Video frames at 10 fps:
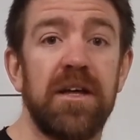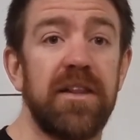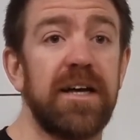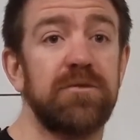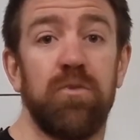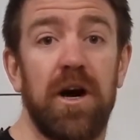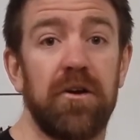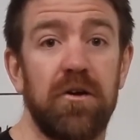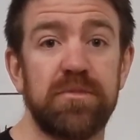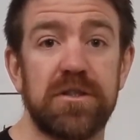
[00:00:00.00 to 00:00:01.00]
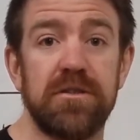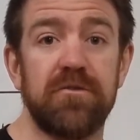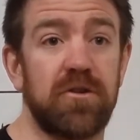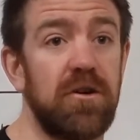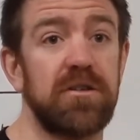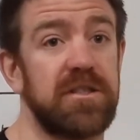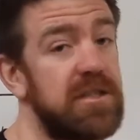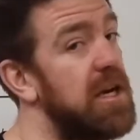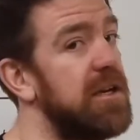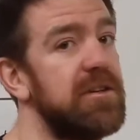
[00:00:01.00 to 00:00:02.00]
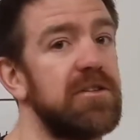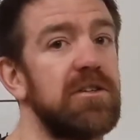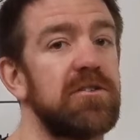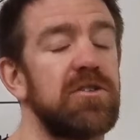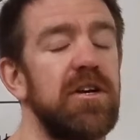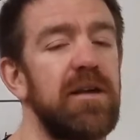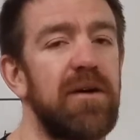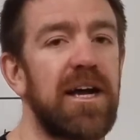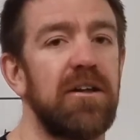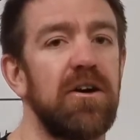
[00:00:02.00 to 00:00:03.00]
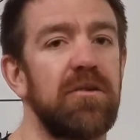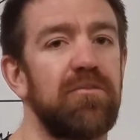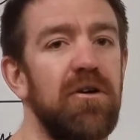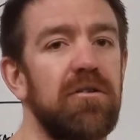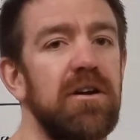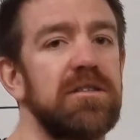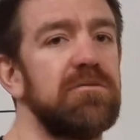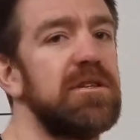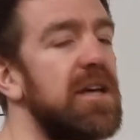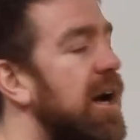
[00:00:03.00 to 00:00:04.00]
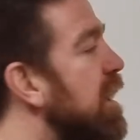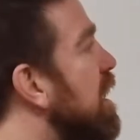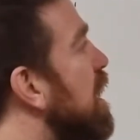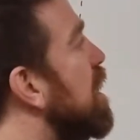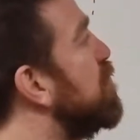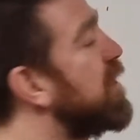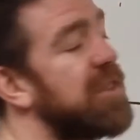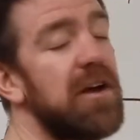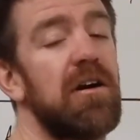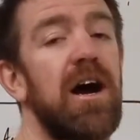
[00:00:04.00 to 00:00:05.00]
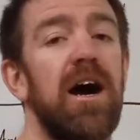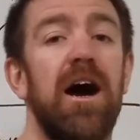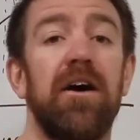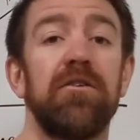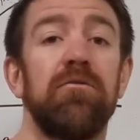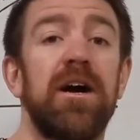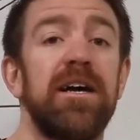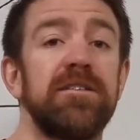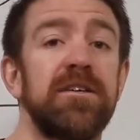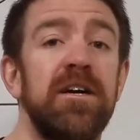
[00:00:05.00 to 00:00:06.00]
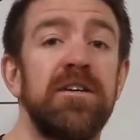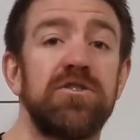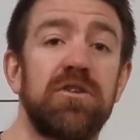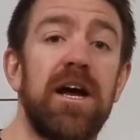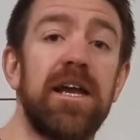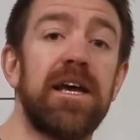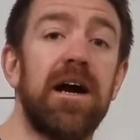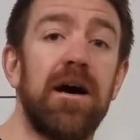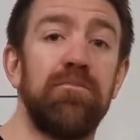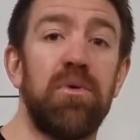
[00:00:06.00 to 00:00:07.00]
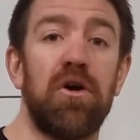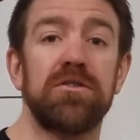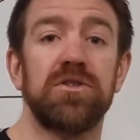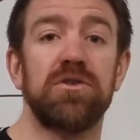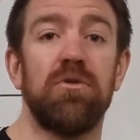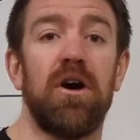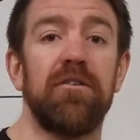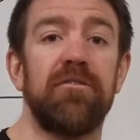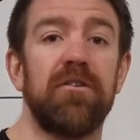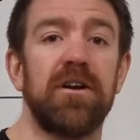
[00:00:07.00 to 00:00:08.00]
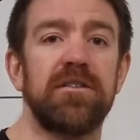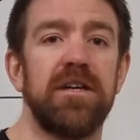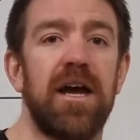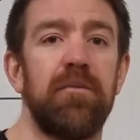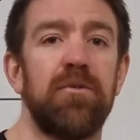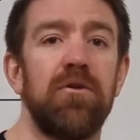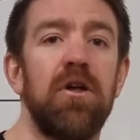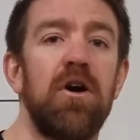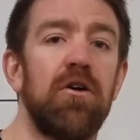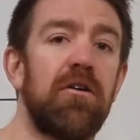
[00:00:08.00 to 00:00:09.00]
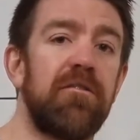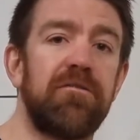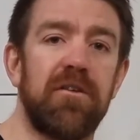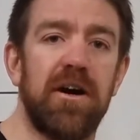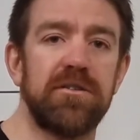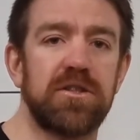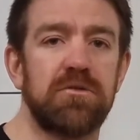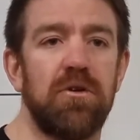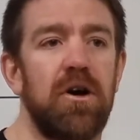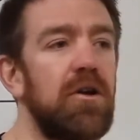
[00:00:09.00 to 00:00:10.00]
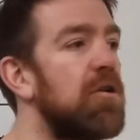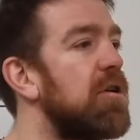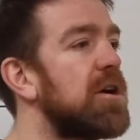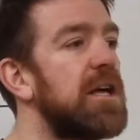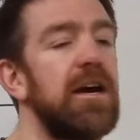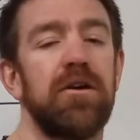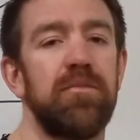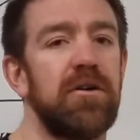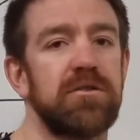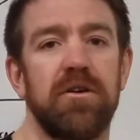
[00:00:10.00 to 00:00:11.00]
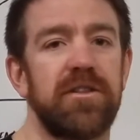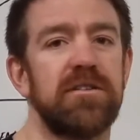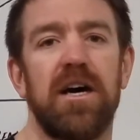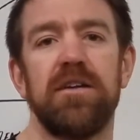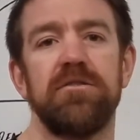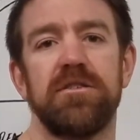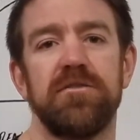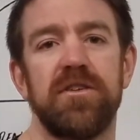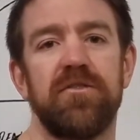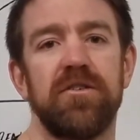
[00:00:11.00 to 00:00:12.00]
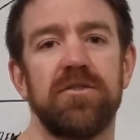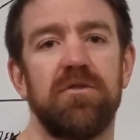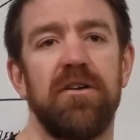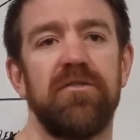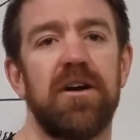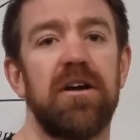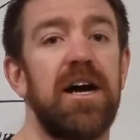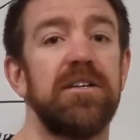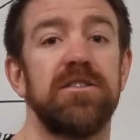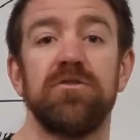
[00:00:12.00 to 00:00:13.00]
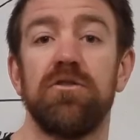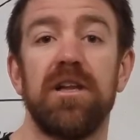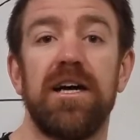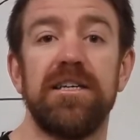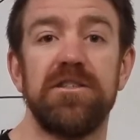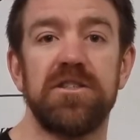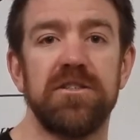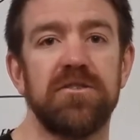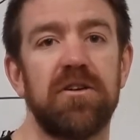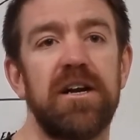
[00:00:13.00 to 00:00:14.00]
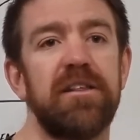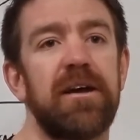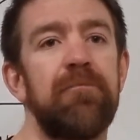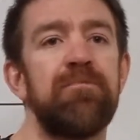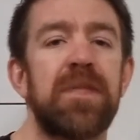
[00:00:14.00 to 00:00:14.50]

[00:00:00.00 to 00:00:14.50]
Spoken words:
That's one option, of course, and you can certainly make a lot of progress with that. But there are other ways. Training a box squat, for example, or a front squat, or a kettlebell squat. There's hundreds of different squat variations, or lunges, or anything.